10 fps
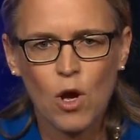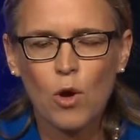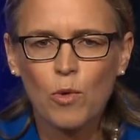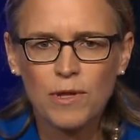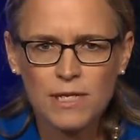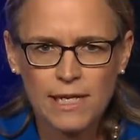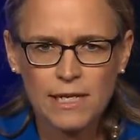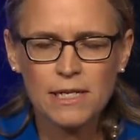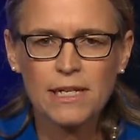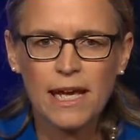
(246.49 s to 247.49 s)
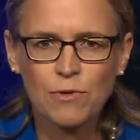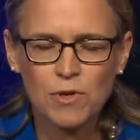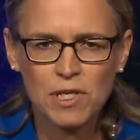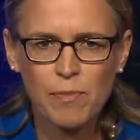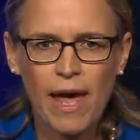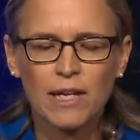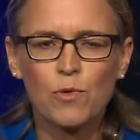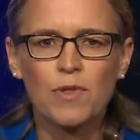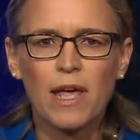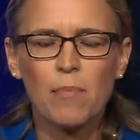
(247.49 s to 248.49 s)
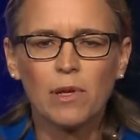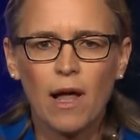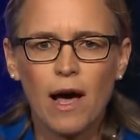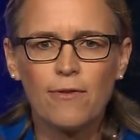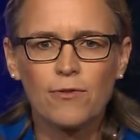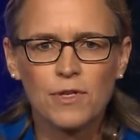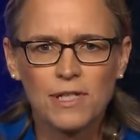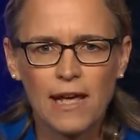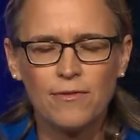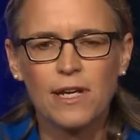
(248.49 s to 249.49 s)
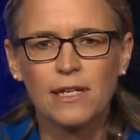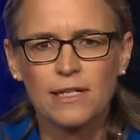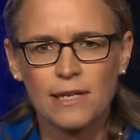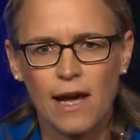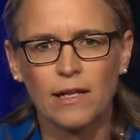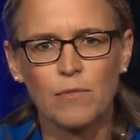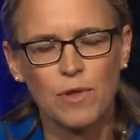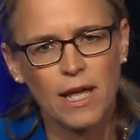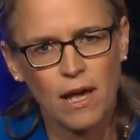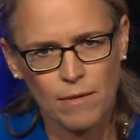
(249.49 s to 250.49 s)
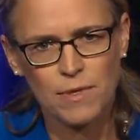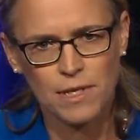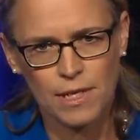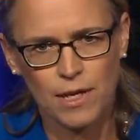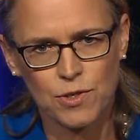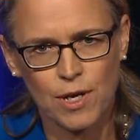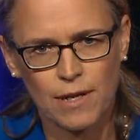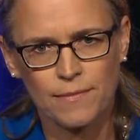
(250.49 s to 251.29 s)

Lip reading: with dignity and respect when they apply for safety and asylum when they come to this country.